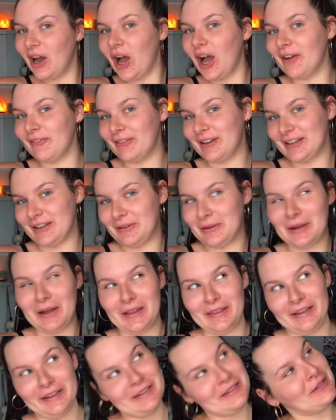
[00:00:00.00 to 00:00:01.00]
what do you call
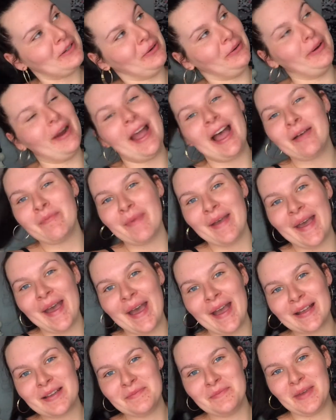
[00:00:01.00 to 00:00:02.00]
this? Grab
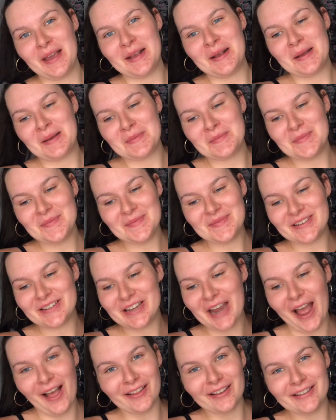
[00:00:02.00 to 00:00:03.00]
bag makeup
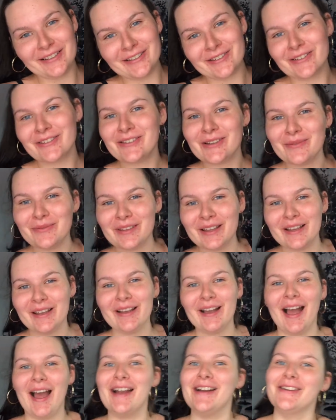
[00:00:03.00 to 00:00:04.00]
challenge or something?
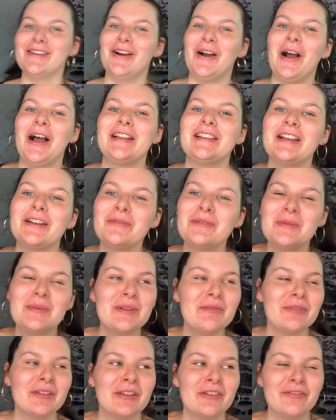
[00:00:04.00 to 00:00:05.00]
I don't know. I thought it would
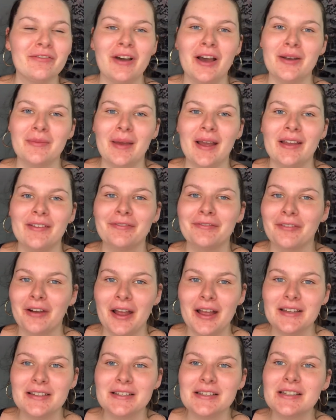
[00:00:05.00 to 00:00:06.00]
be really fun. My
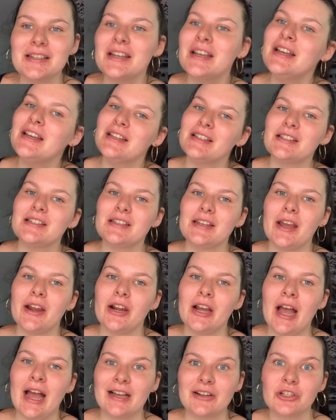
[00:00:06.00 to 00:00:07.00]
friend
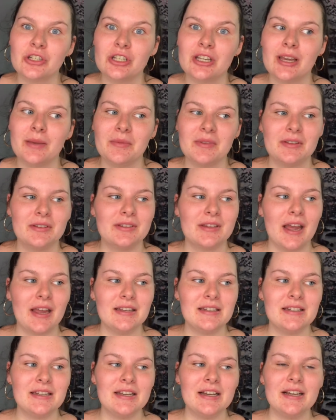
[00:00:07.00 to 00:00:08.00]
Sierra actually gave me this
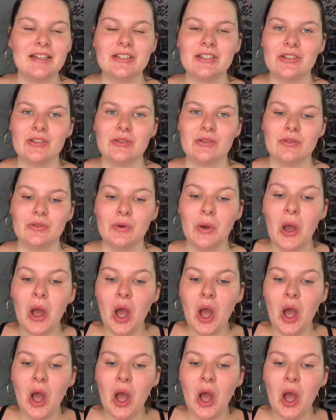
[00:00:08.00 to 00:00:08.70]
idea to